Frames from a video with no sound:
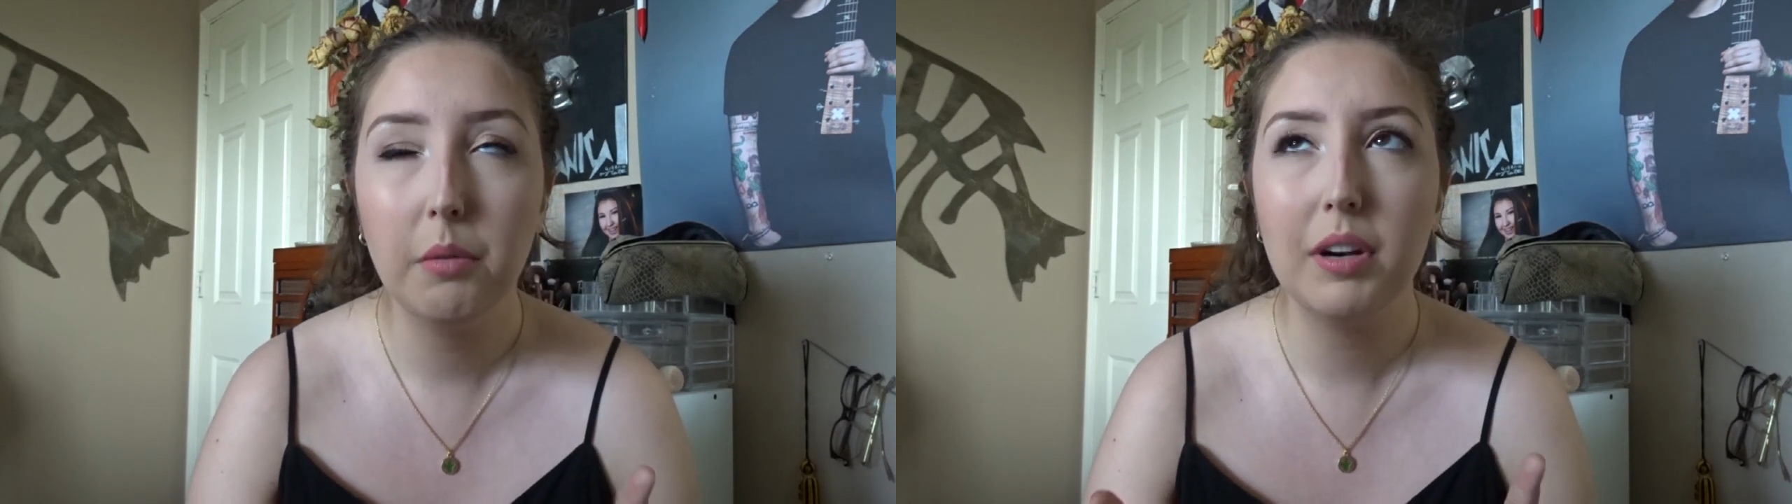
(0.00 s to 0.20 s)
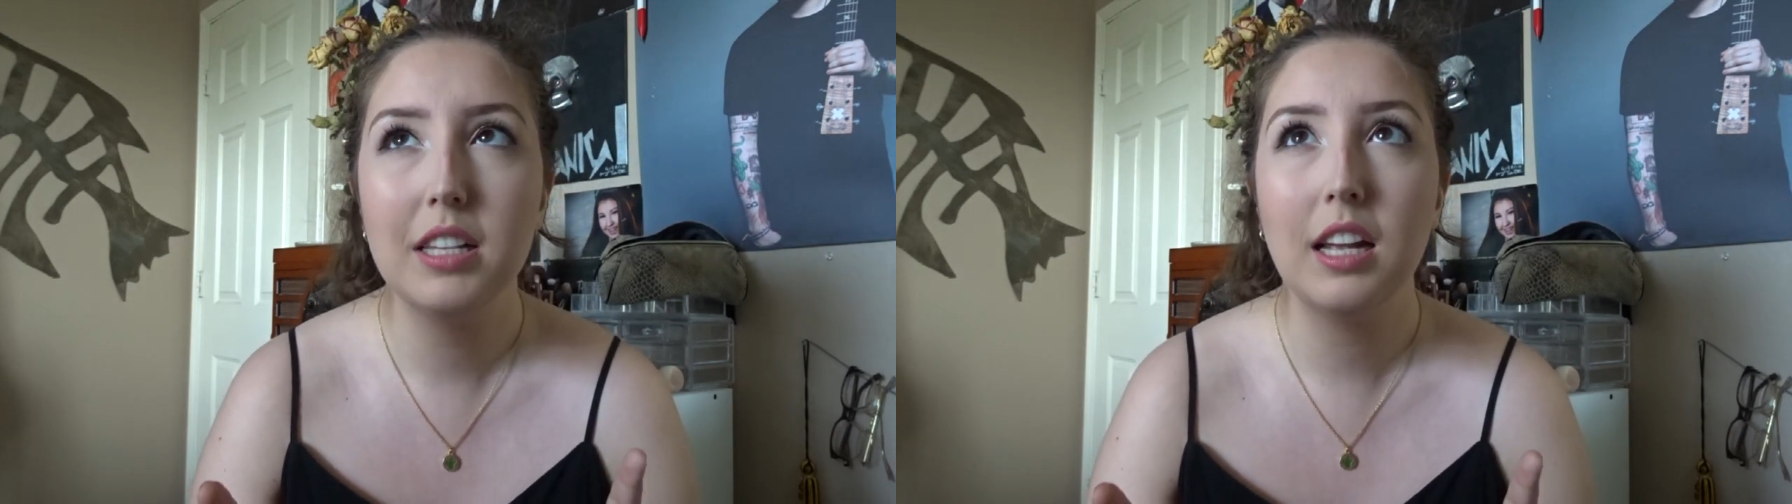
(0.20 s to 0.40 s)

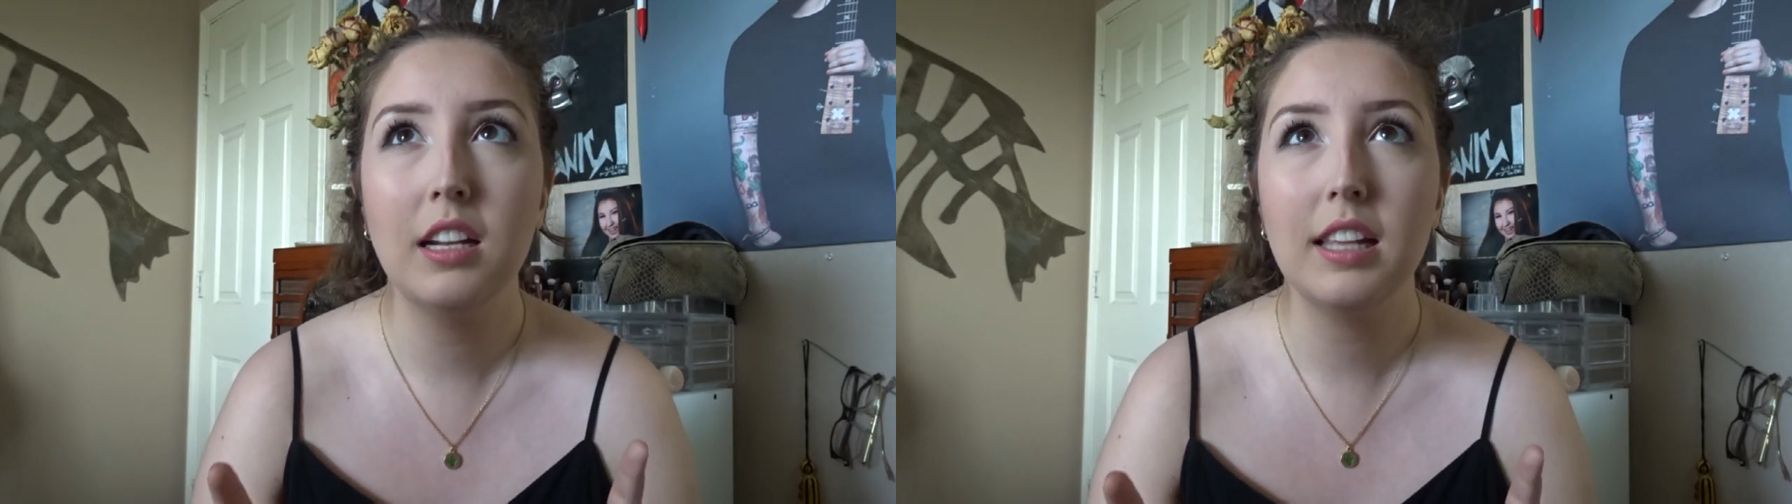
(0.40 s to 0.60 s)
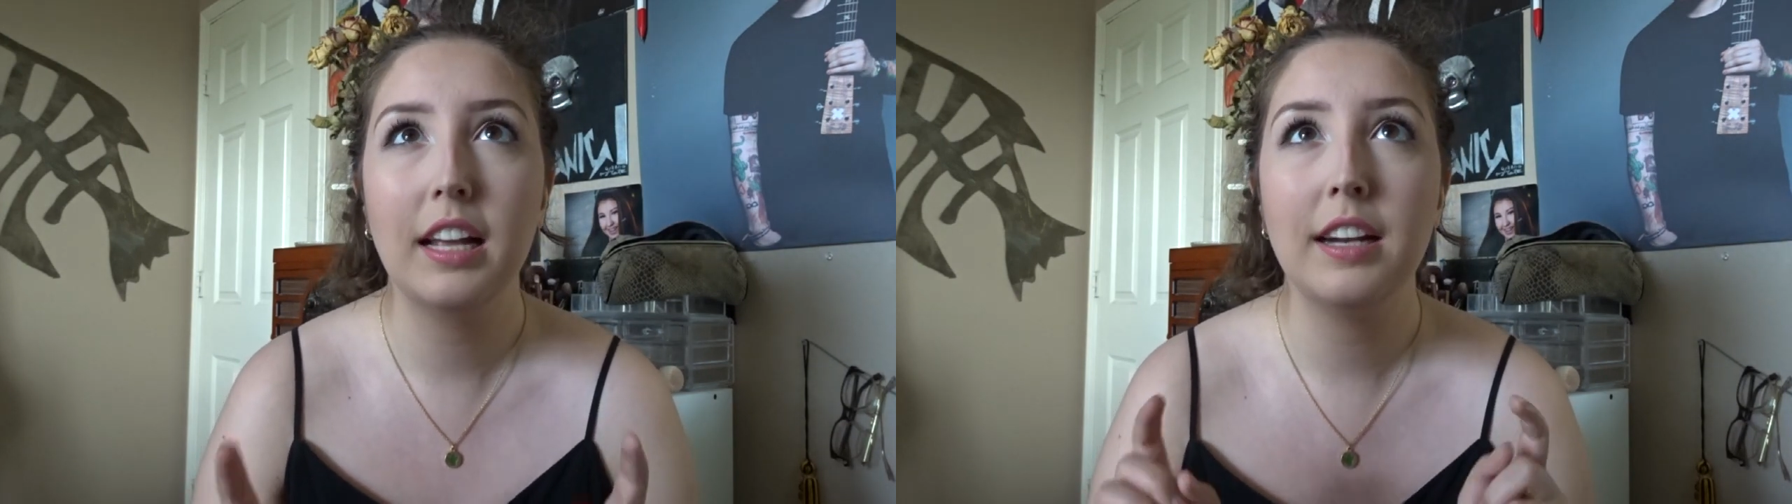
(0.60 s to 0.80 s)
what he said
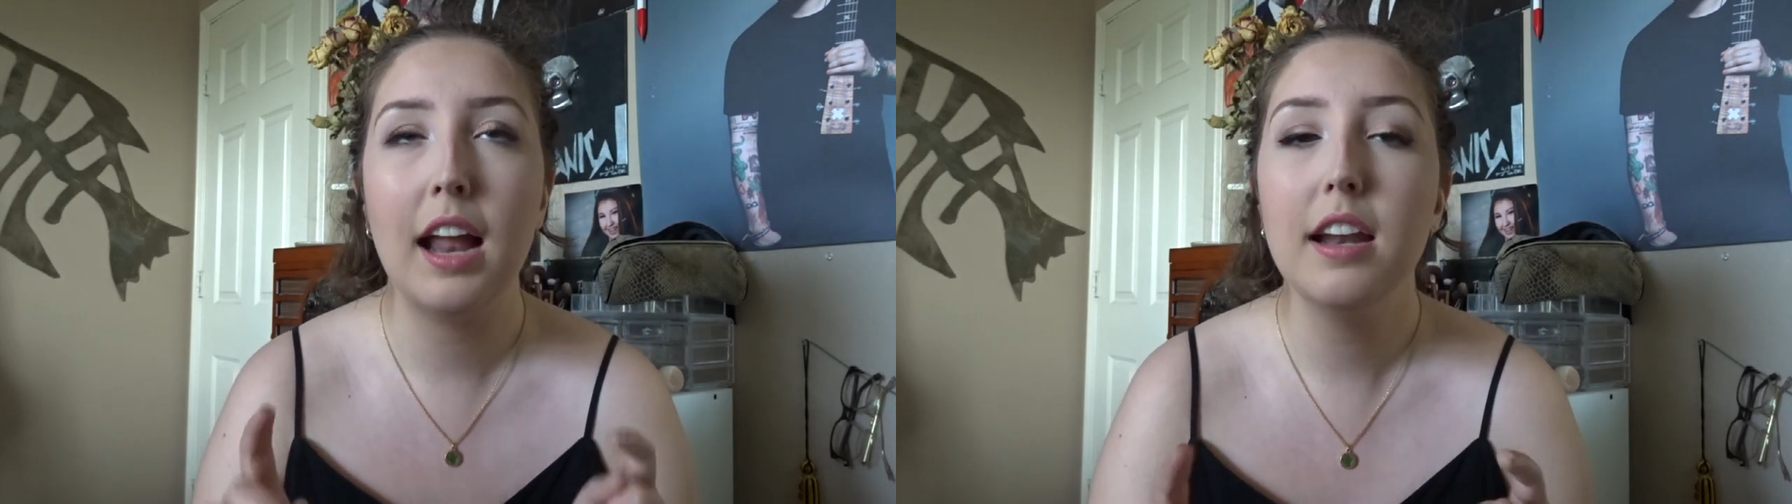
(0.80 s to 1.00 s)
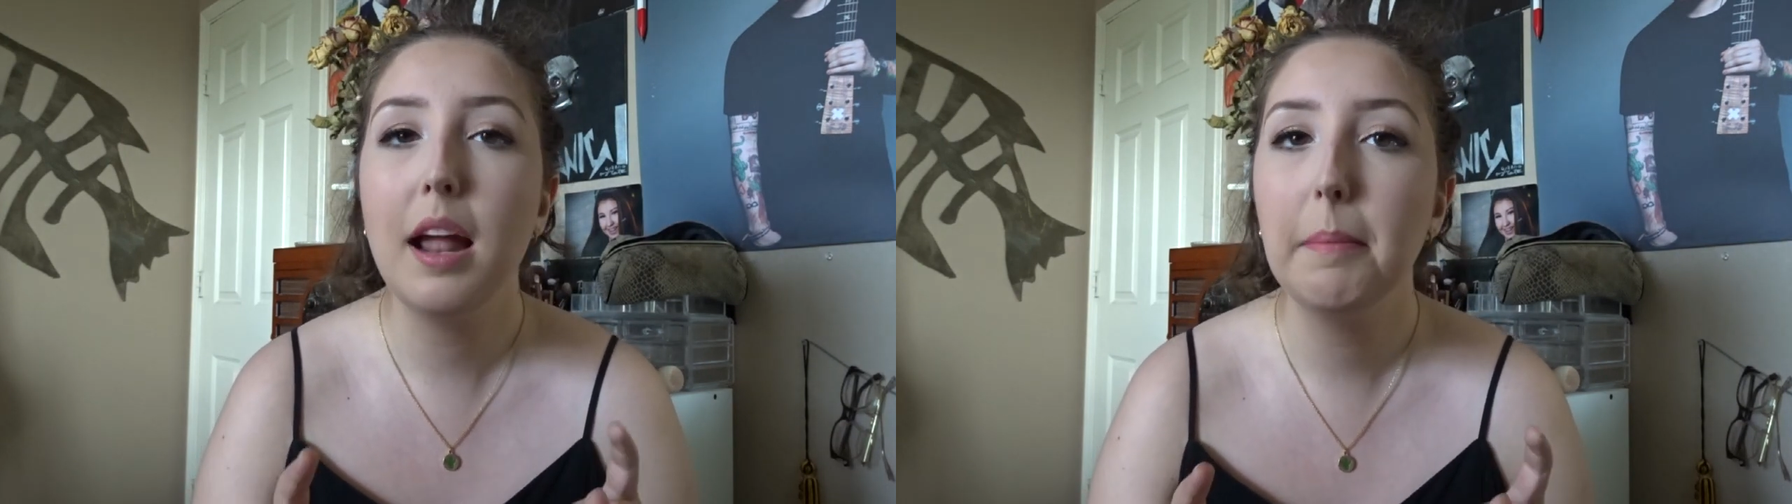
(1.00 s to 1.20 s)
is like
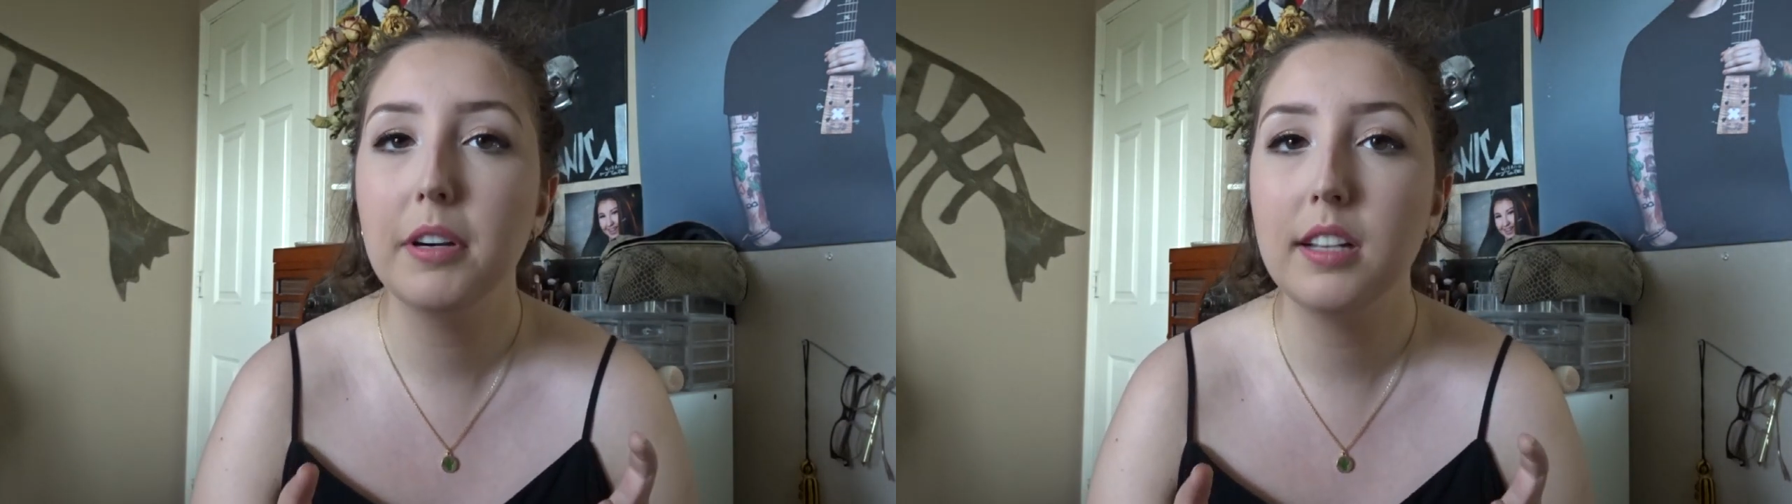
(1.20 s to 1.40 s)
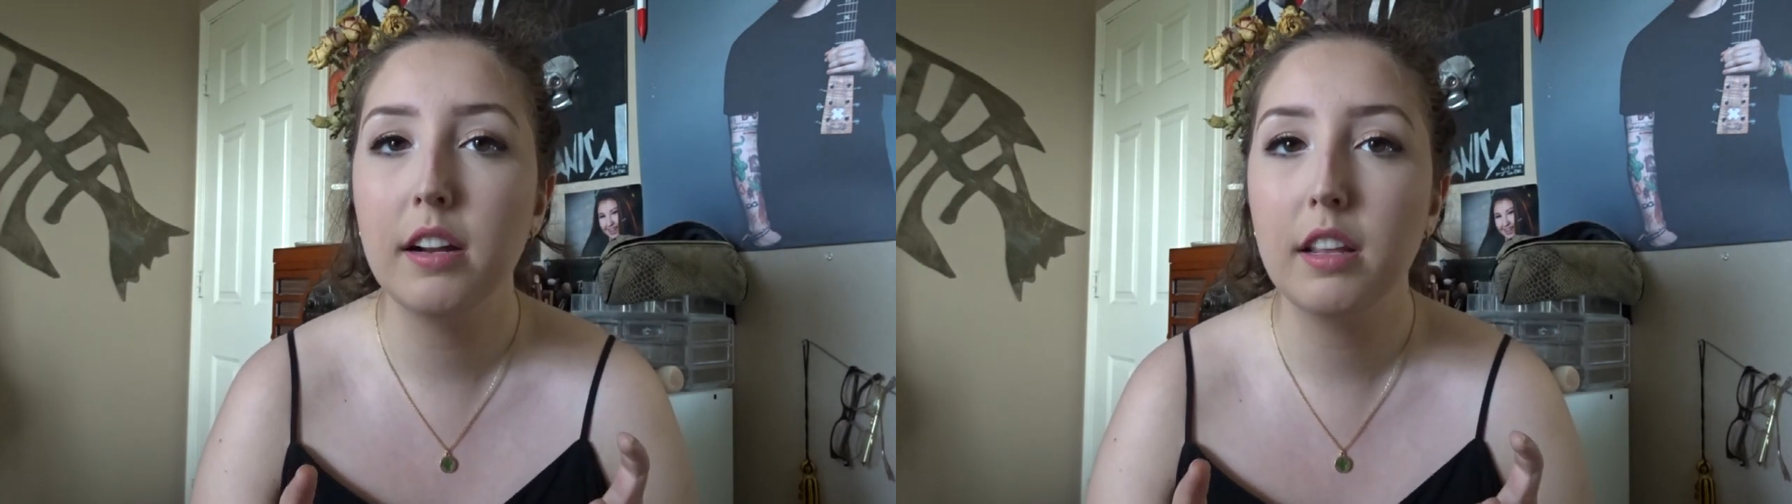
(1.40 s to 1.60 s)
99%